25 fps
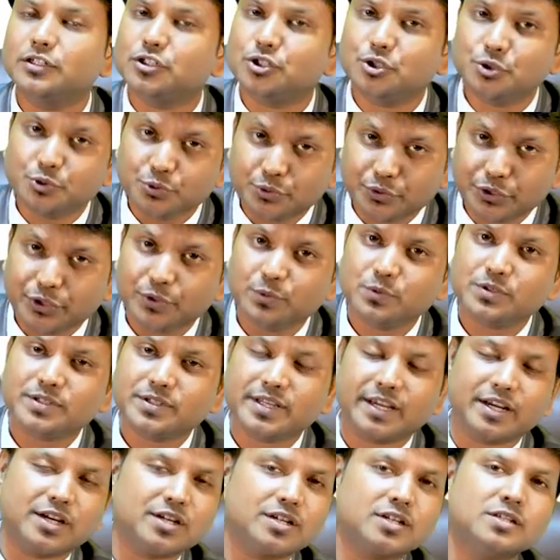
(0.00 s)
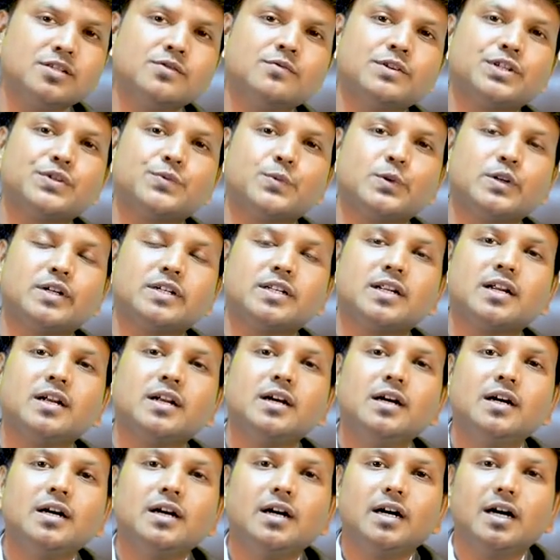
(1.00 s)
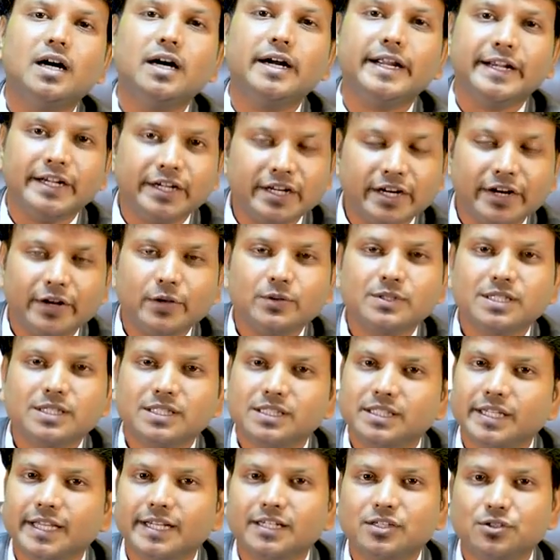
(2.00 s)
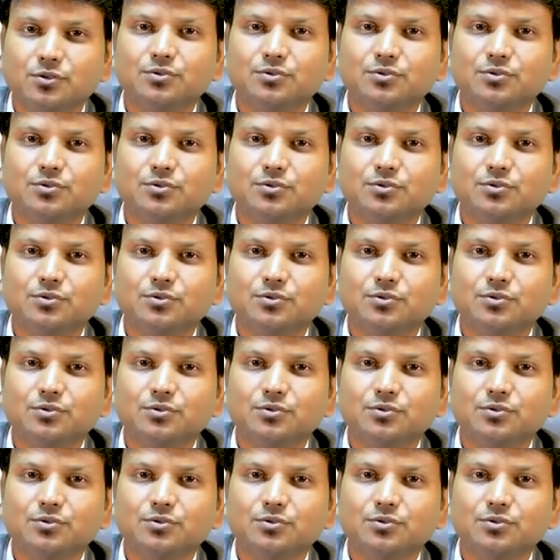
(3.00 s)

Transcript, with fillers: the two new sections which were introduced in the year